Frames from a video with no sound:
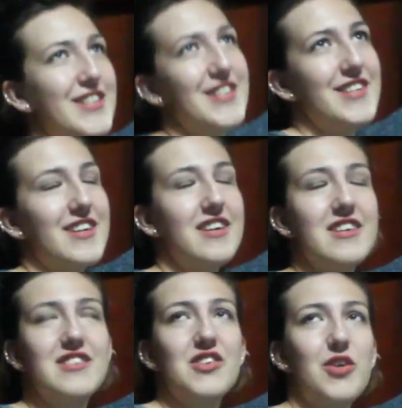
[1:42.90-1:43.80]
it
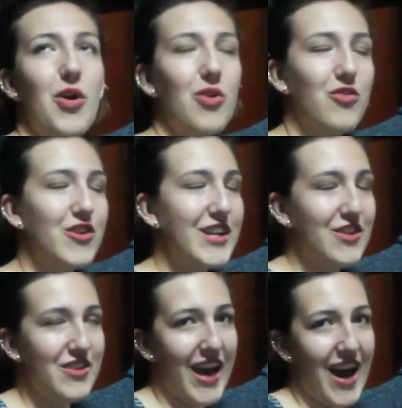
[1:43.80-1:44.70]
took over a
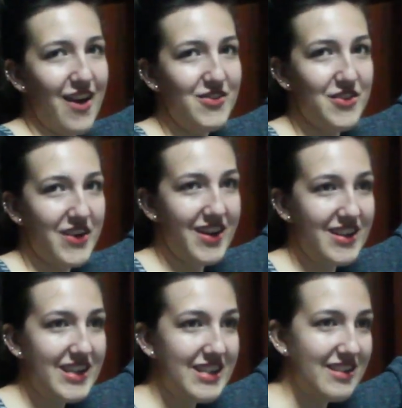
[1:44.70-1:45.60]
year and a half to
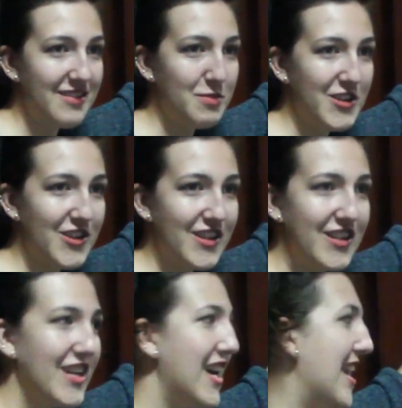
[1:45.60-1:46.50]
finally get this mirror.
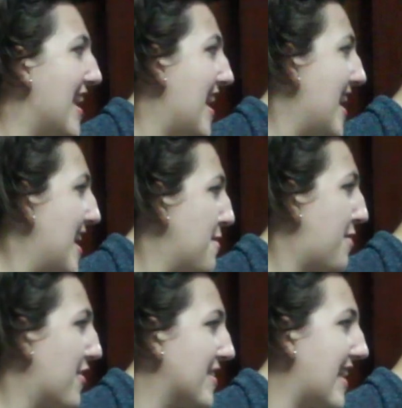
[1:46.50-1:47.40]
And
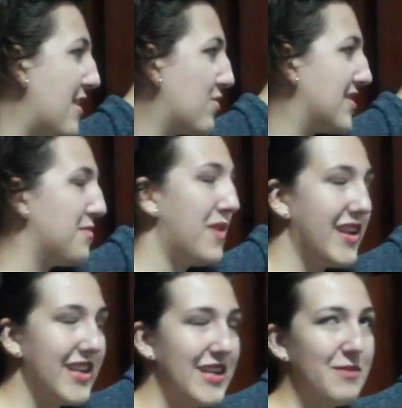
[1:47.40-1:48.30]
part of that was
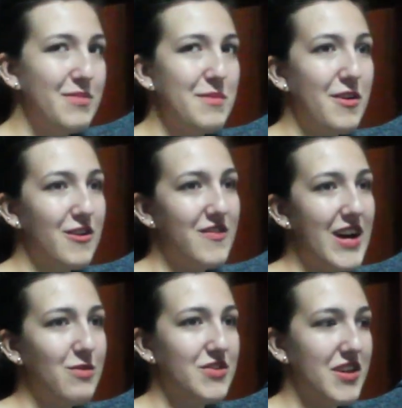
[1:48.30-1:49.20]
money, but part of
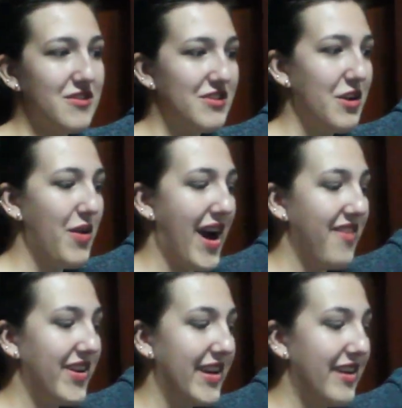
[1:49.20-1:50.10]
that was also
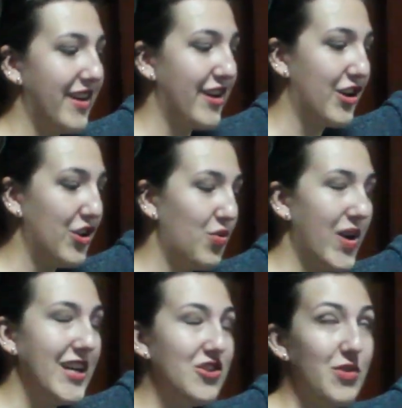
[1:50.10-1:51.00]
having a good
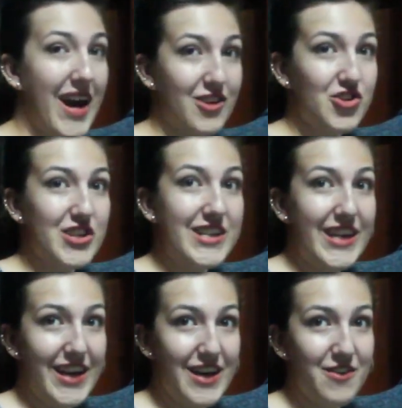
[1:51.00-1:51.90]
way to actually
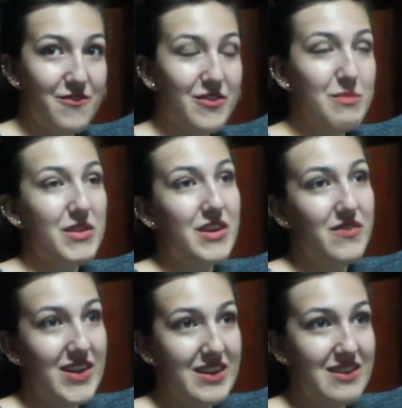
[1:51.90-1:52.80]
get it from the
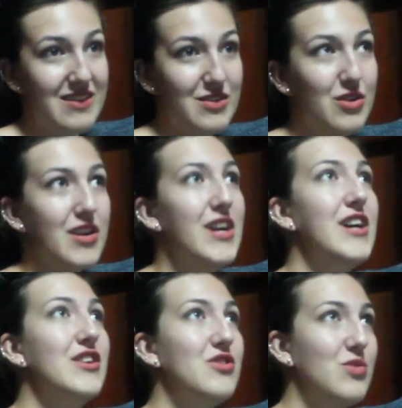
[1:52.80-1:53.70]
convenience store
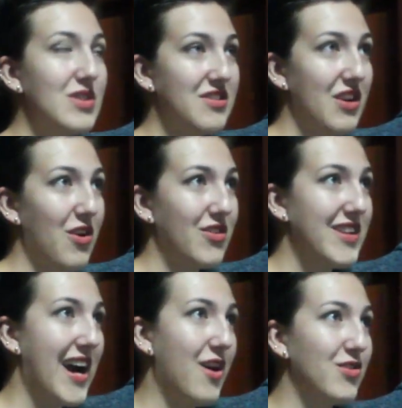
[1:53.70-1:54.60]
to the
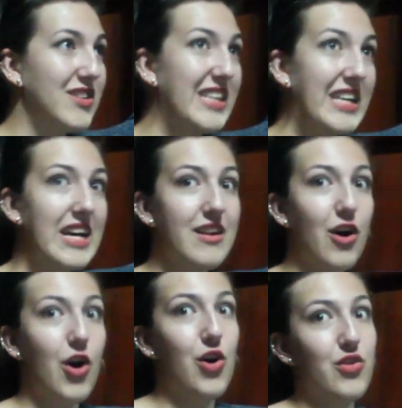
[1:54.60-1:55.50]
Somtao to get
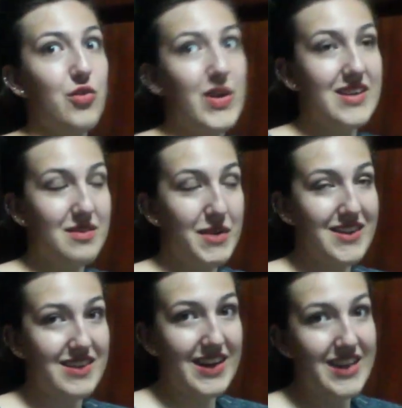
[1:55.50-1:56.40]
all the way to my
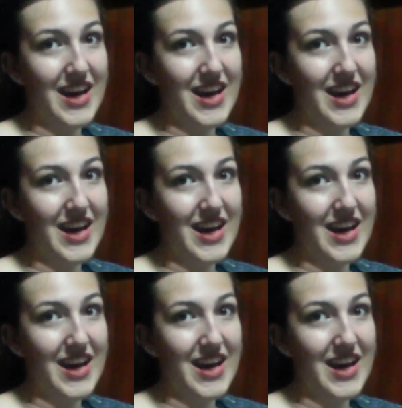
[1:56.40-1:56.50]
site.